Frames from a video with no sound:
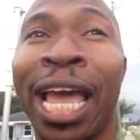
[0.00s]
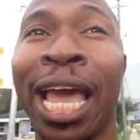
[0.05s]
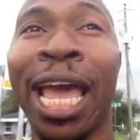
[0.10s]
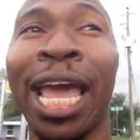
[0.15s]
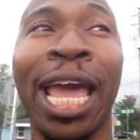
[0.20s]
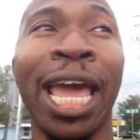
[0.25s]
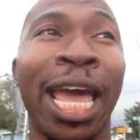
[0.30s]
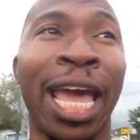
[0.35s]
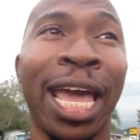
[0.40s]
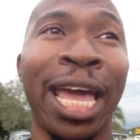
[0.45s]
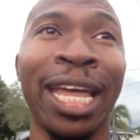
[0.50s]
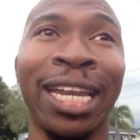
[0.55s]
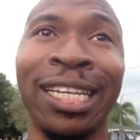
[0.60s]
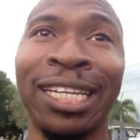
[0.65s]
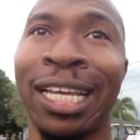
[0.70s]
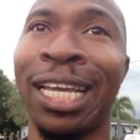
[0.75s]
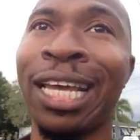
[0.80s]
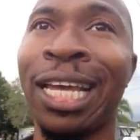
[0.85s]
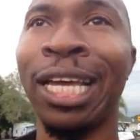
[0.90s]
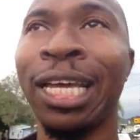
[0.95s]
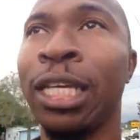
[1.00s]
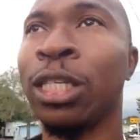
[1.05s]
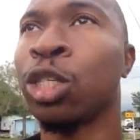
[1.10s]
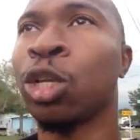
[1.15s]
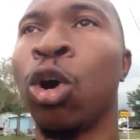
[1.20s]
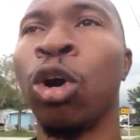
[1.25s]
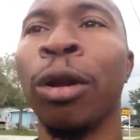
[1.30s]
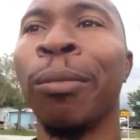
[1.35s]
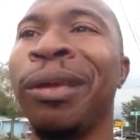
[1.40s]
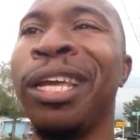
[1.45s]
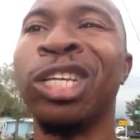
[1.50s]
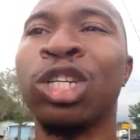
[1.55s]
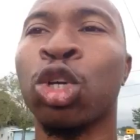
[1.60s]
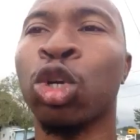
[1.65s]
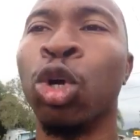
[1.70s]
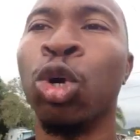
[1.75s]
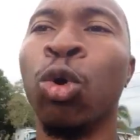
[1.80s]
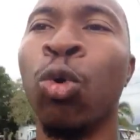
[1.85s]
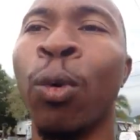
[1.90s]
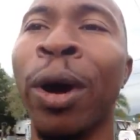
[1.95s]
And he's going to be
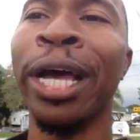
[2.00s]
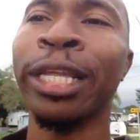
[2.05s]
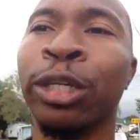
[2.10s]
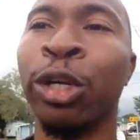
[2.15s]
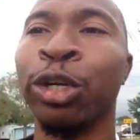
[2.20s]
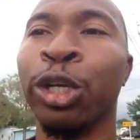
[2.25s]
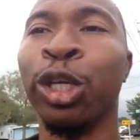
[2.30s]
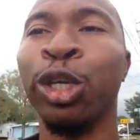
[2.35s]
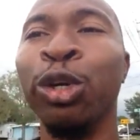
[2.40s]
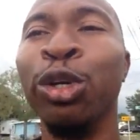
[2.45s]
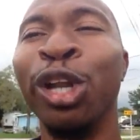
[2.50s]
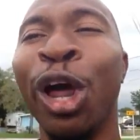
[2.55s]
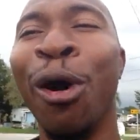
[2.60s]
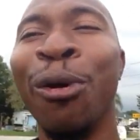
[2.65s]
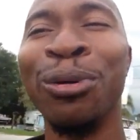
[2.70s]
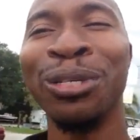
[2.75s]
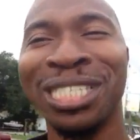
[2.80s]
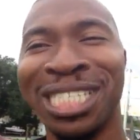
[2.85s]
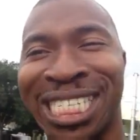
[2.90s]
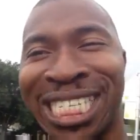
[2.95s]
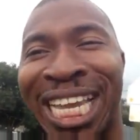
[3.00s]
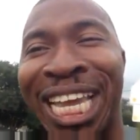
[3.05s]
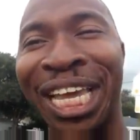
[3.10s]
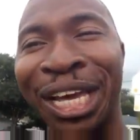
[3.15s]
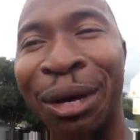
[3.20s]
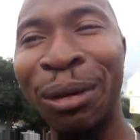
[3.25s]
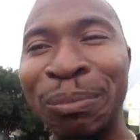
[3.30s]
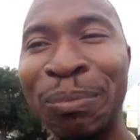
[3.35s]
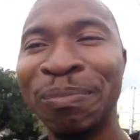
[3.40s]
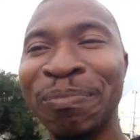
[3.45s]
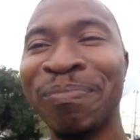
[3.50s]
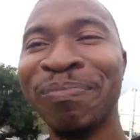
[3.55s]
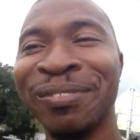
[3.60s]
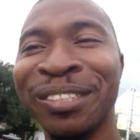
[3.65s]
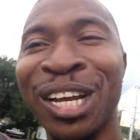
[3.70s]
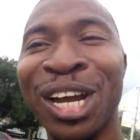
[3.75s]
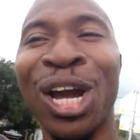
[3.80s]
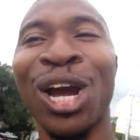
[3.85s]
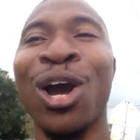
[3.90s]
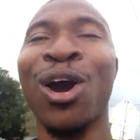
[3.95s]
true whether you don't see him
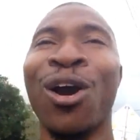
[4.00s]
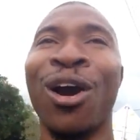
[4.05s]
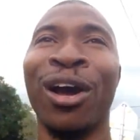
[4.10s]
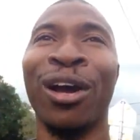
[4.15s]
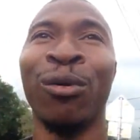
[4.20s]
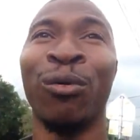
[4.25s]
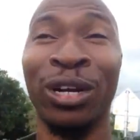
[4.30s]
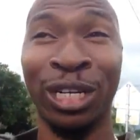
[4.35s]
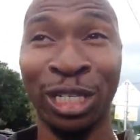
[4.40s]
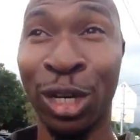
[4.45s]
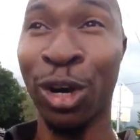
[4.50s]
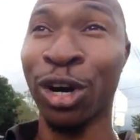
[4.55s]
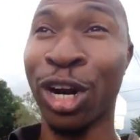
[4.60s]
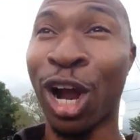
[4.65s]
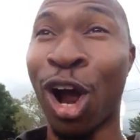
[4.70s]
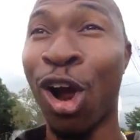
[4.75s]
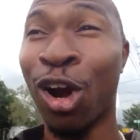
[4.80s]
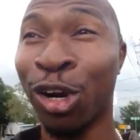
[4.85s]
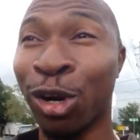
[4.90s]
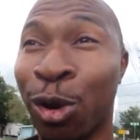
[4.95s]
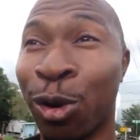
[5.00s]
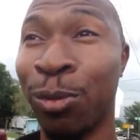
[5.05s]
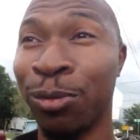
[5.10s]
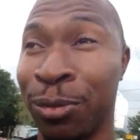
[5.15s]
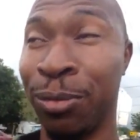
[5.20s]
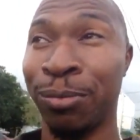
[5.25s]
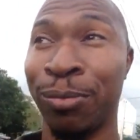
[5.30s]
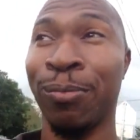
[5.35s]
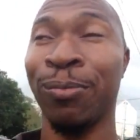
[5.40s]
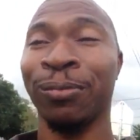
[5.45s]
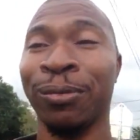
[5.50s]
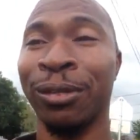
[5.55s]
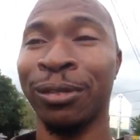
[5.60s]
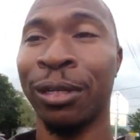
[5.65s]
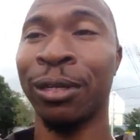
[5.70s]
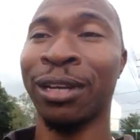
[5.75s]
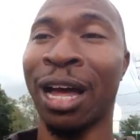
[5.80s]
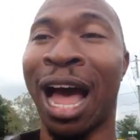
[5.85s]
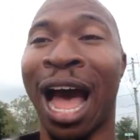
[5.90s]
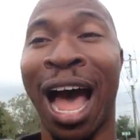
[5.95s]
with your carnal
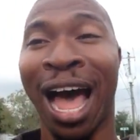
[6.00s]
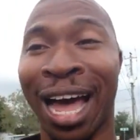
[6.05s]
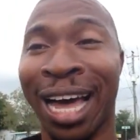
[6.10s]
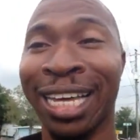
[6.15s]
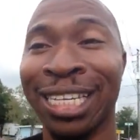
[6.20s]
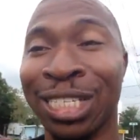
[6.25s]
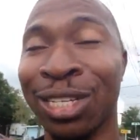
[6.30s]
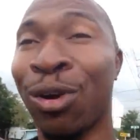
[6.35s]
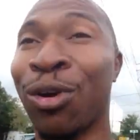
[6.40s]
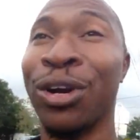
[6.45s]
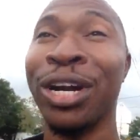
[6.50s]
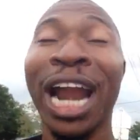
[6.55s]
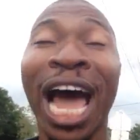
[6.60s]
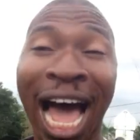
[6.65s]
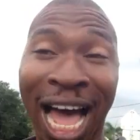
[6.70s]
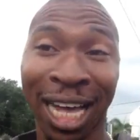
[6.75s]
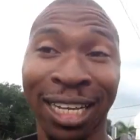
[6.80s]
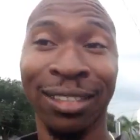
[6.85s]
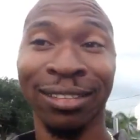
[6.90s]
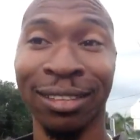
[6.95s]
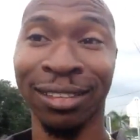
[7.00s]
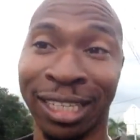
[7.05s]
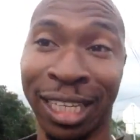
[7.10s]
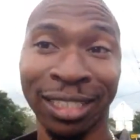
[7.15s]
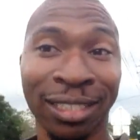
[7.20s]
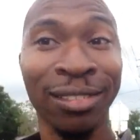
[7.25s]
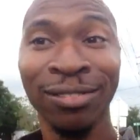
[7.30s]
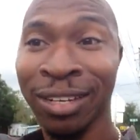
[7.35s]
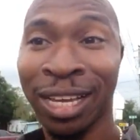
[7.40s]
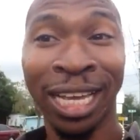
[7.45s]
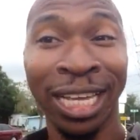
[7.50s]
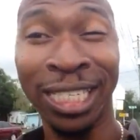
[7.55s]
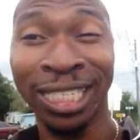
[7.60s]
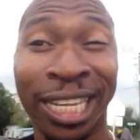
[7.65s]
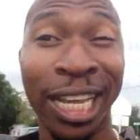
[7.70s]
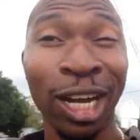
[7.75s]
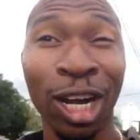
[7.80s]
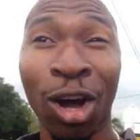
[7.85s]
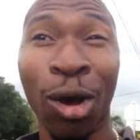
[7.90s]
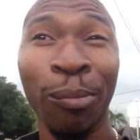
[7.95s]
eyes or not. He's
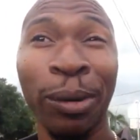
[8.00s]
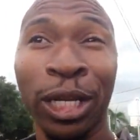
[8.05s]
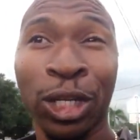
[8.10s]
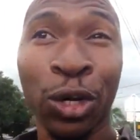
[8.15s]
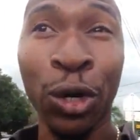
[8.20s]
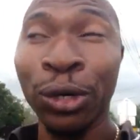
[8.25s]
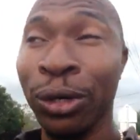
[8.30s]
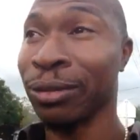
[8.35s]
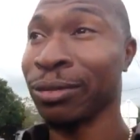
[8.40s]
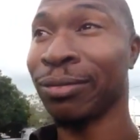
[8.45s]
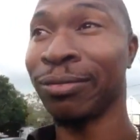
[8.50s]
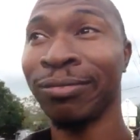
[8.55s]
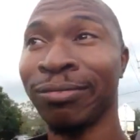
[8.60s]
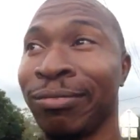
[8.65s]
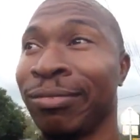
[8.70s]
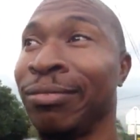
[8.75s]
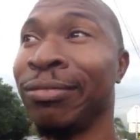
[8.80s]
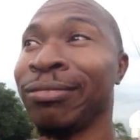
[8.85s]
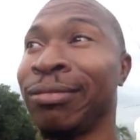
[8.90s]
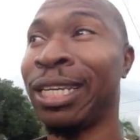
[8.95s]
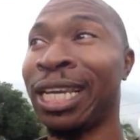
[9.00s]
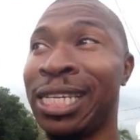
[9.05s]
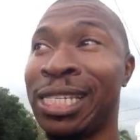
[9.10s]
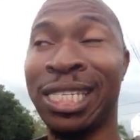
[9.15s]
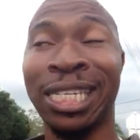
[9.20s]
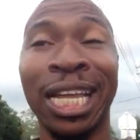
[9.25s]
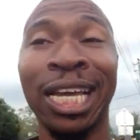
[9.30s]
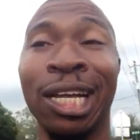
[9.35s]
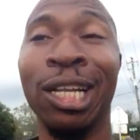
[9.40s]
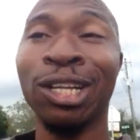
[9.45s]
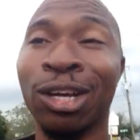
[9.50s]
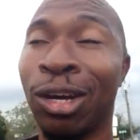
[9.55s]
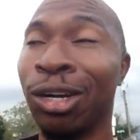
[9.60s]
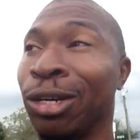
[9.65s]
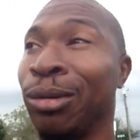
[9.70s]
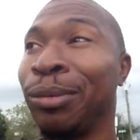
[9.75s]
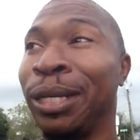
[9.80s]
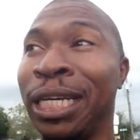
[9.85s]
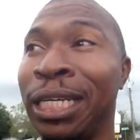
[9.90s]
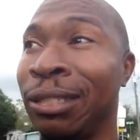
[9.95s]
still going to be true. He's still going
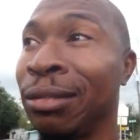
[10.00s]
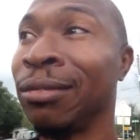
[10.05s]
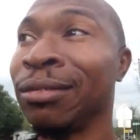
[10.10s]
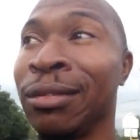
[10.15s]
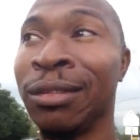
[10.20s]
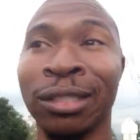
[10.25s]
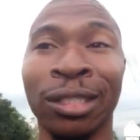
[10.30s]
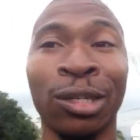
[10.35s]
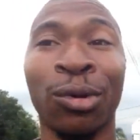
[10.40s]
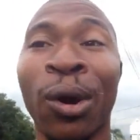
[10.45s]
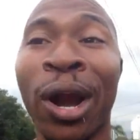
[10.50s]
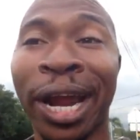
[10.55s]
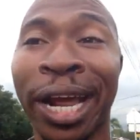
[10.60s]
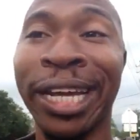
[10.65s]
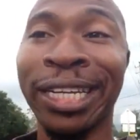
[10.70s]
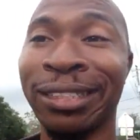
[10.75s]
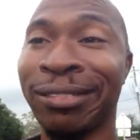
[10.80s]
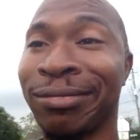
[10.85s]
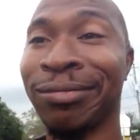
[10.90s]
to be great